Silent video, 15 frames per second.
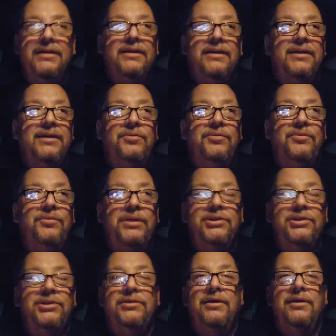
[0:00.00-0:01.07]

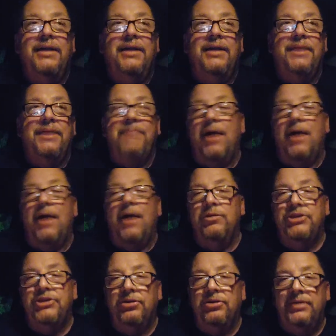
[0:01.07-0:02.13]
like a power
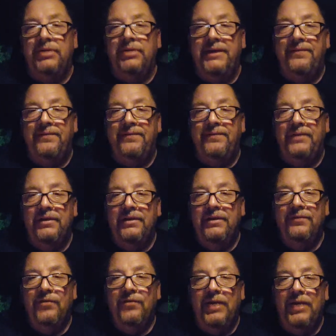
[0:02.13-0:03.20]
chair lift
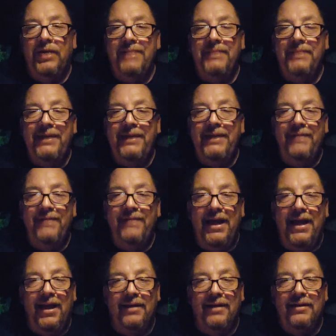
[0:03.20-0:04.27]
for a
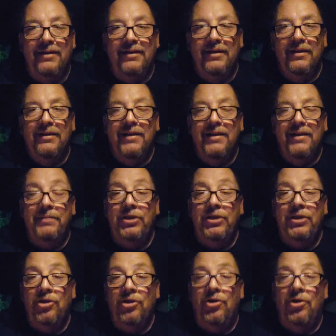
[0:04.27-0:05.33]
minivan, let me
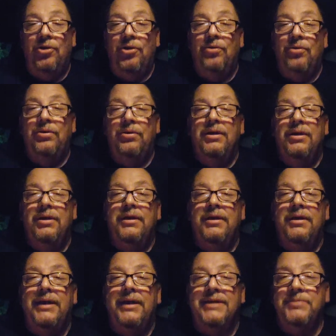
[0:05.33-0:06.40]
know.
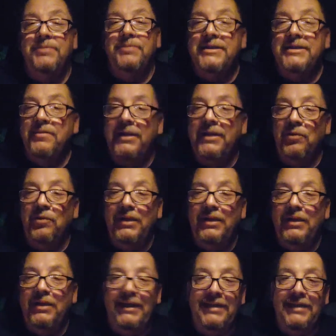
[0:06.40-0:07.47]
It has to be somebody that
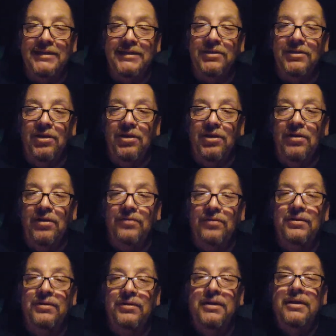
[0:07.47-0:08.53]
really needs it though,
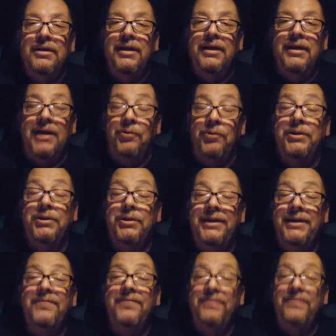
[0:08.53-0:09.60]
and I will
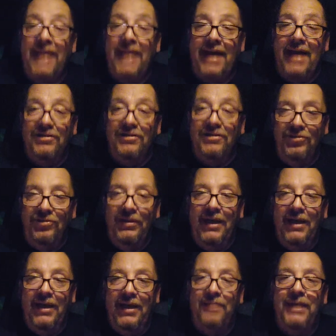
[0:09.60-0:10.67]
give that to
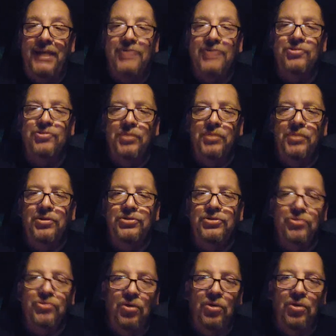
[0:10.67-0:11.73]
them. It has remote
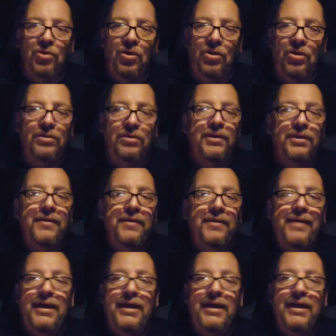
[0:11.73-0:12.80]
control
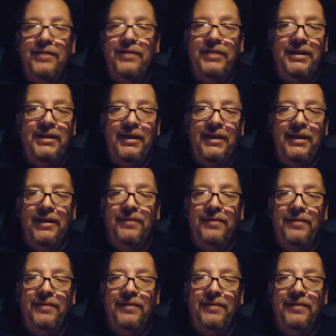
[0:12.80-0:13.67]
and everything.